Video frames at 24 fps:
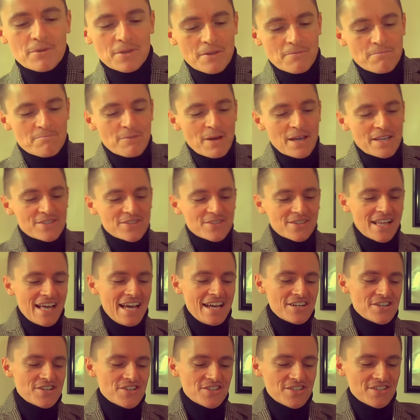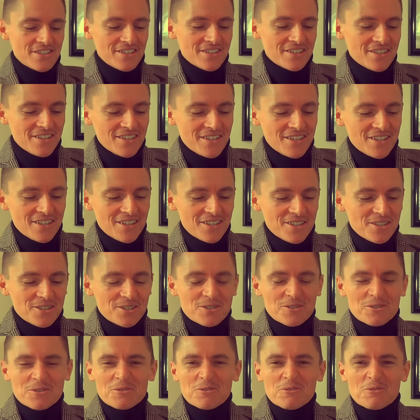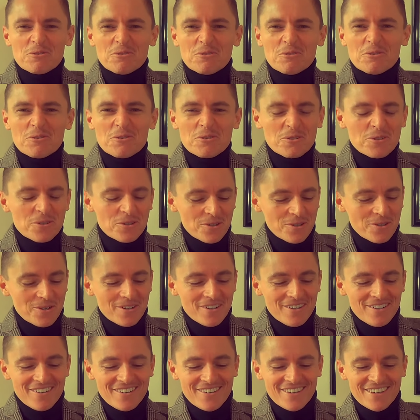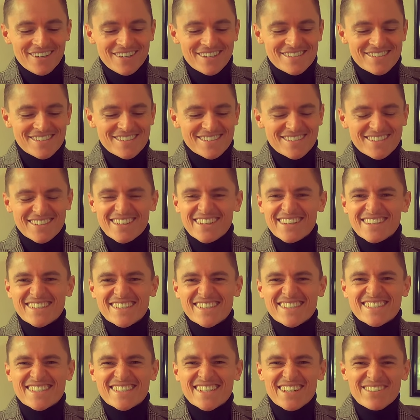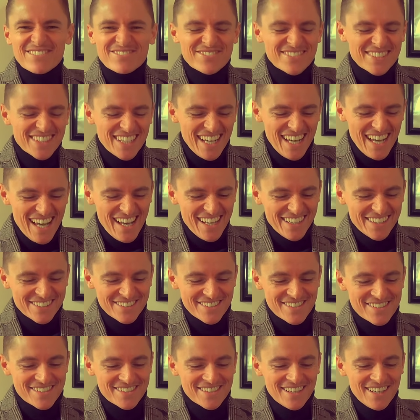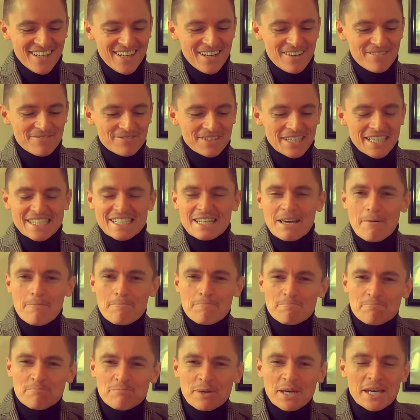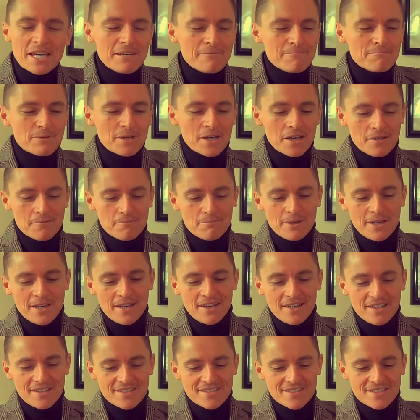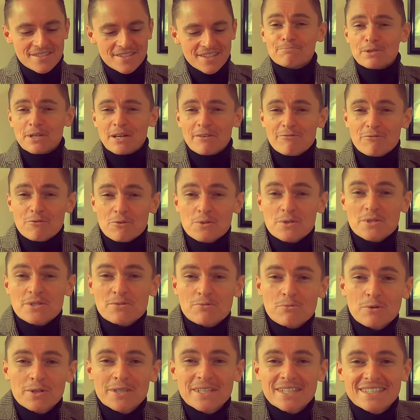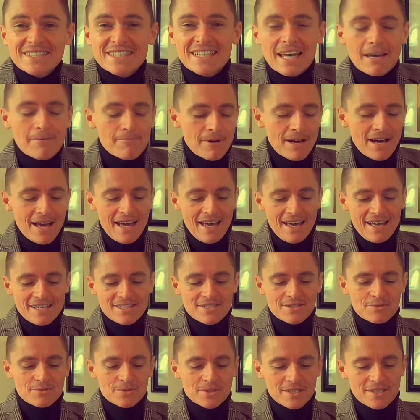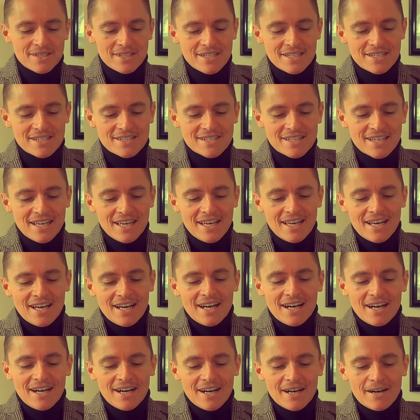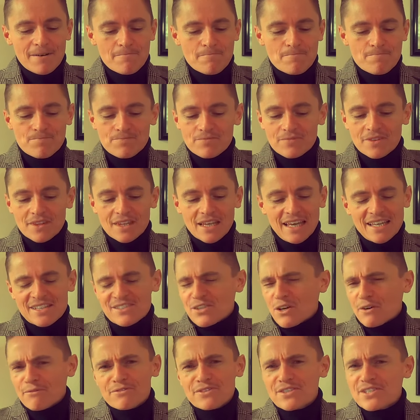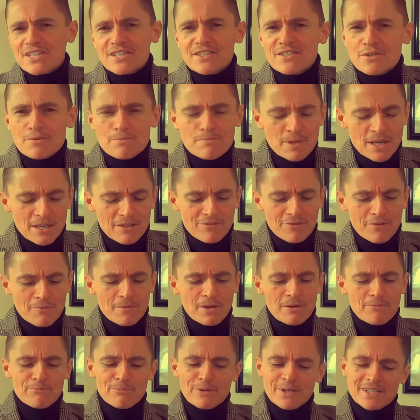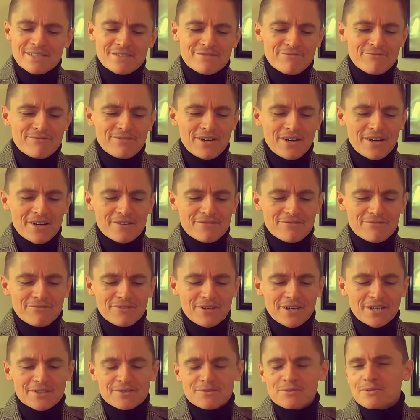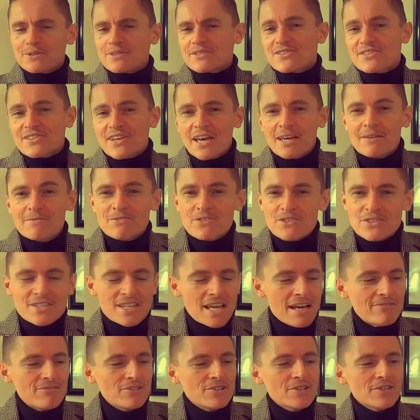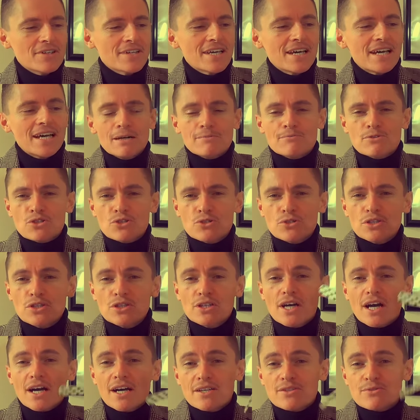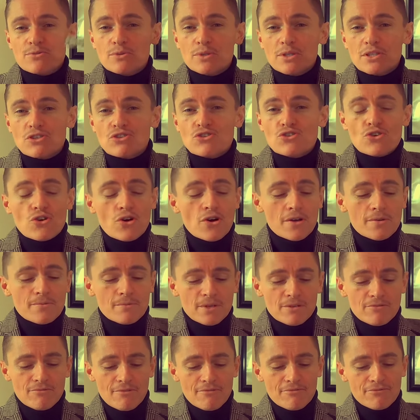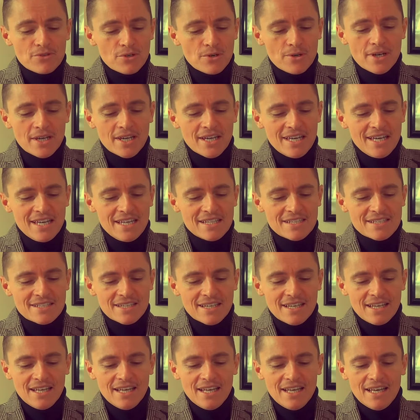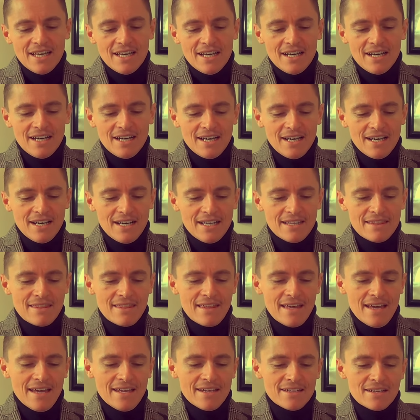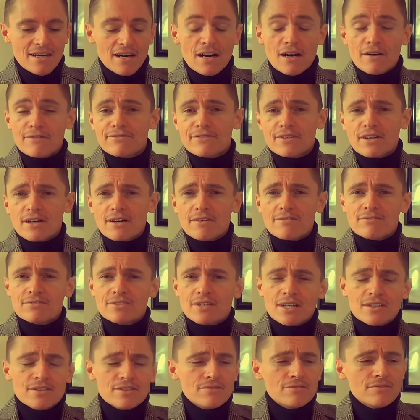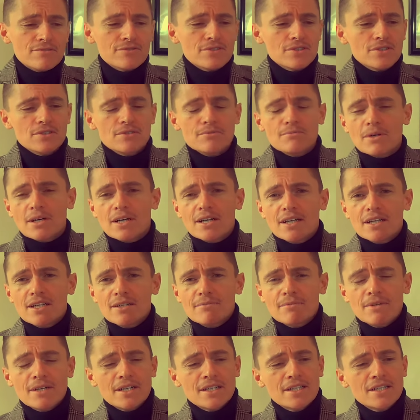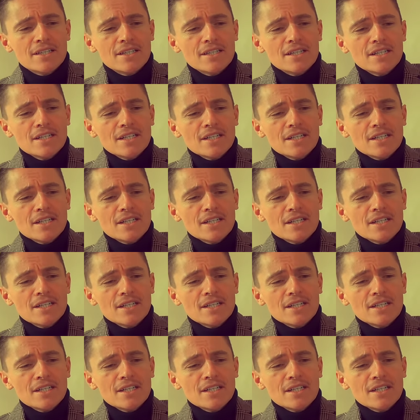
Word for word: But the bezel action, oh, it's it's something else. Um, it's a big, big piece, but I've always wanted to get my hands on one of these. Um, it's obviously too big for me, but it's very fun all the same, just to have a look at. I'm sure you guys will enjoy me reviewing it, uh, and then after I've done the review, my, my,